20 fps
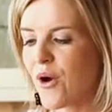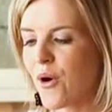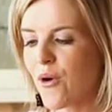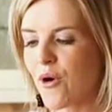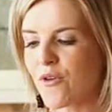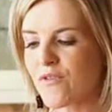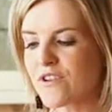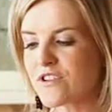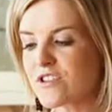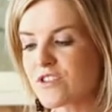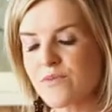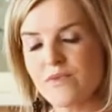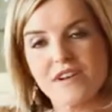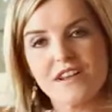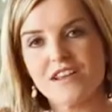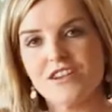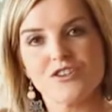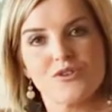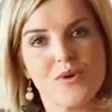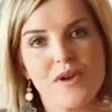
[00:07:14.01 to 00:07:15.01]
Or if you just want
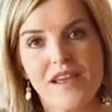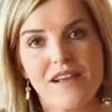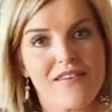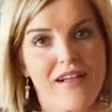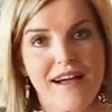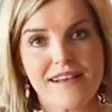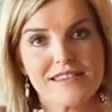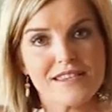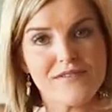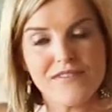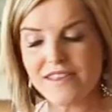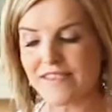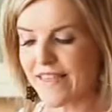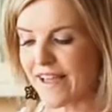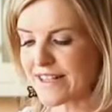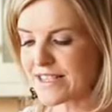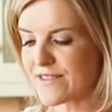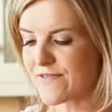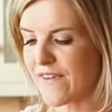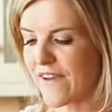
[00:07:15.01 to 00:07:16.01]
to enjoy a glass of it,
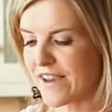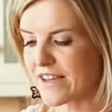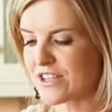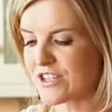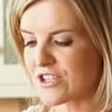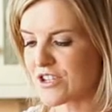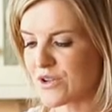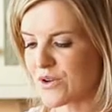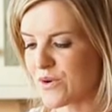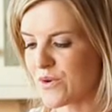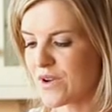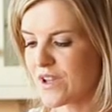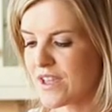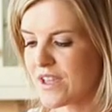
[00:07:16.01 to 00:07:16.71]
that's fine too.